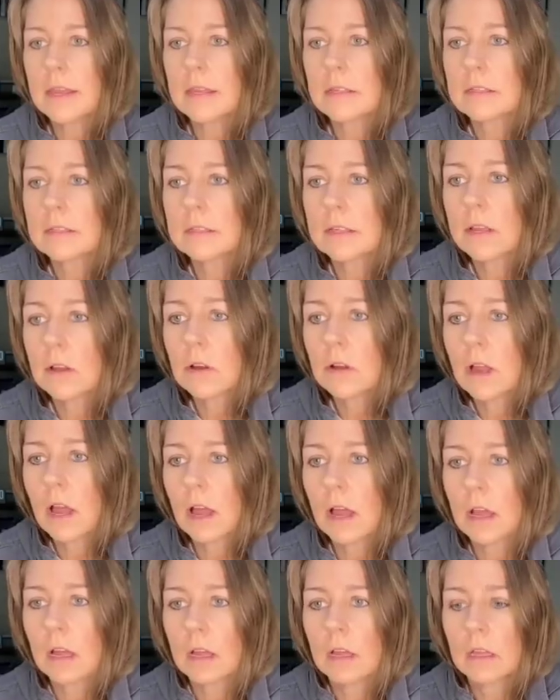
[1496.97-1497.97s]
Hey,
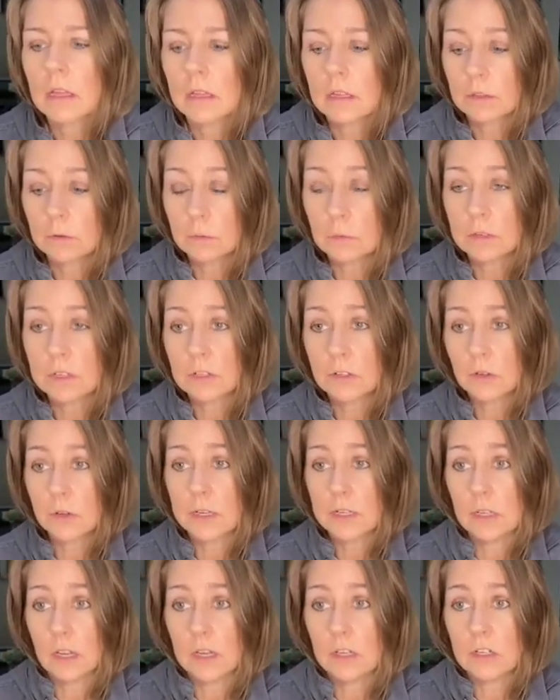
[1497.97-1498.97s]
Sarah, want to
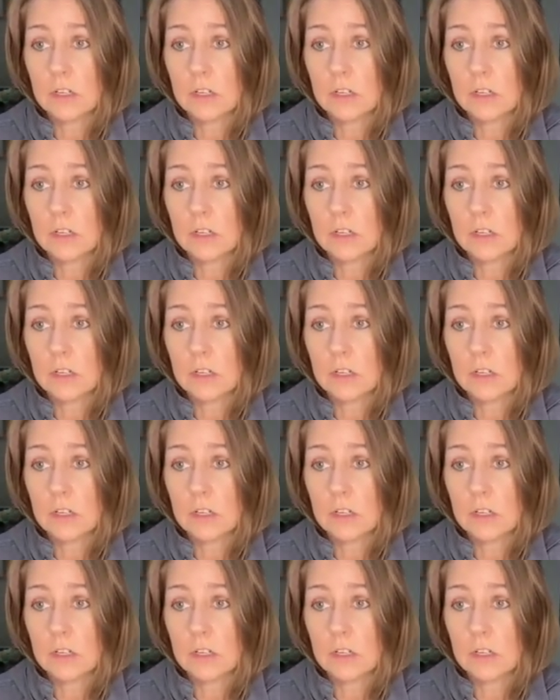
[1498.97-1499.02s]
trade